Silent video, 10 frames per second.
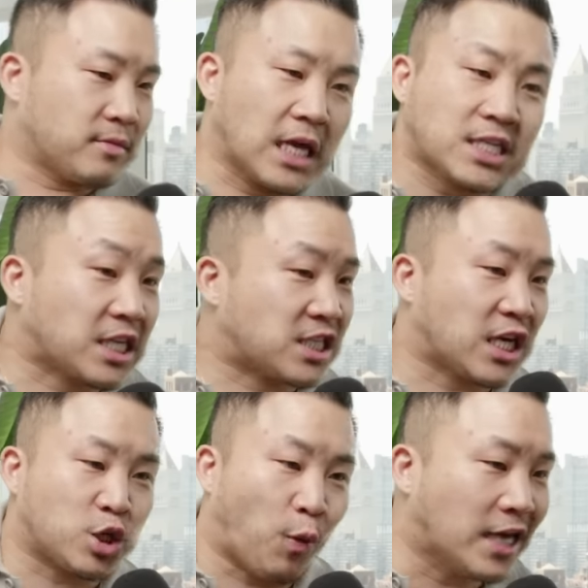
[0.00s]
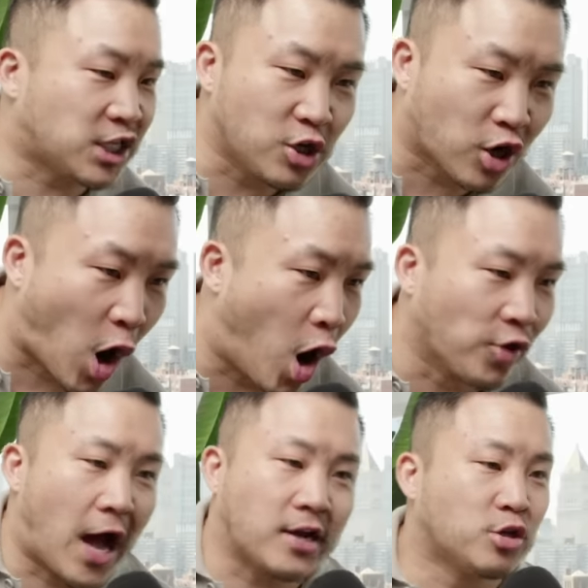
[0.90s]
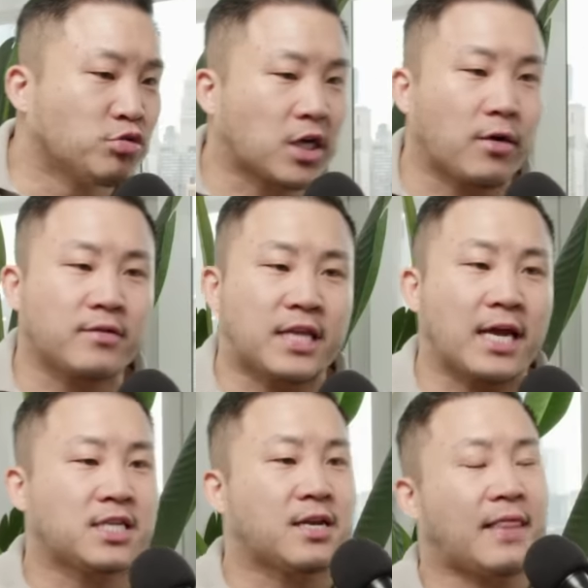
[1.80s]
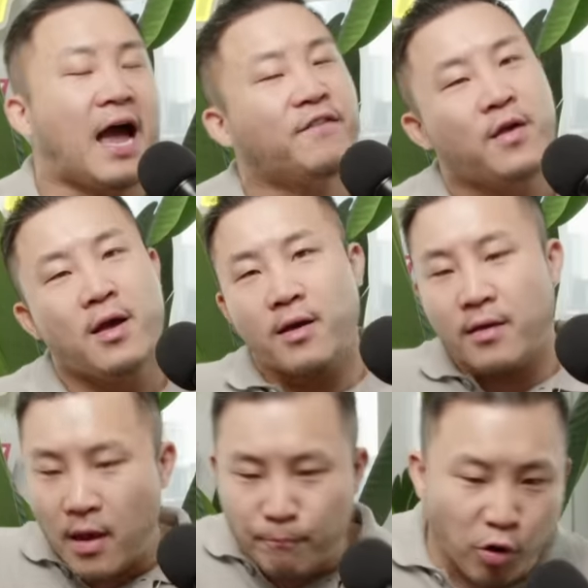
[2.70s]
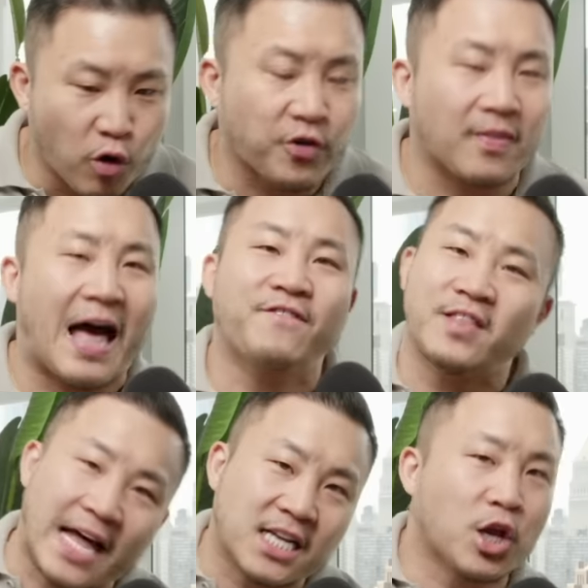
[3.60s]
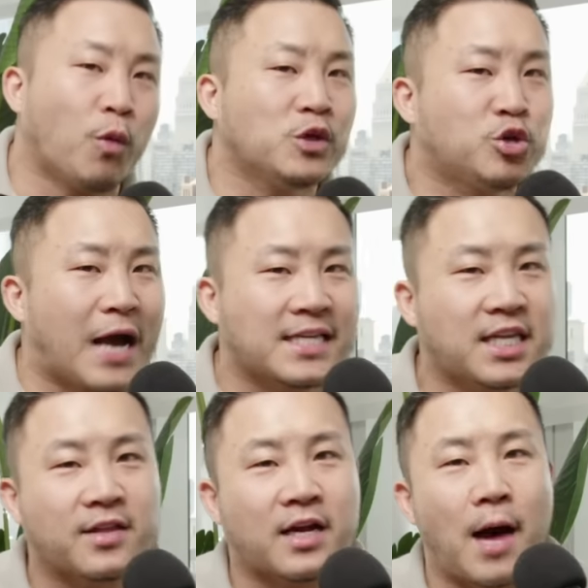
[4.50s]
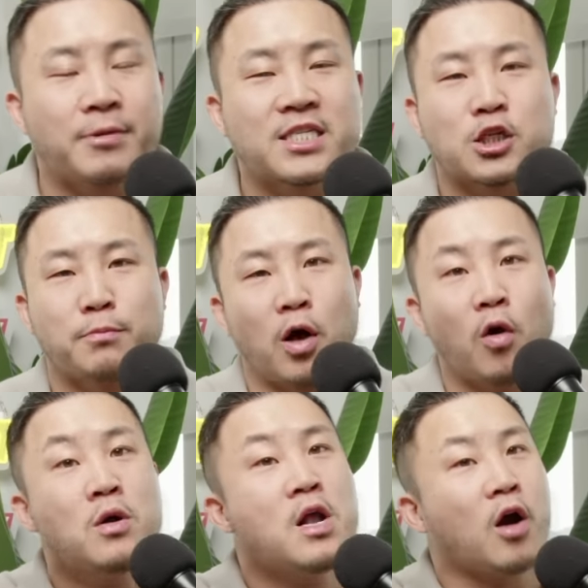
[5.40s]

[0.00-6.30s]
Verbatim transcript: this is the situation. You're called on to do certain things in your life, improve your life. Let us know what you guys think in the comment section below.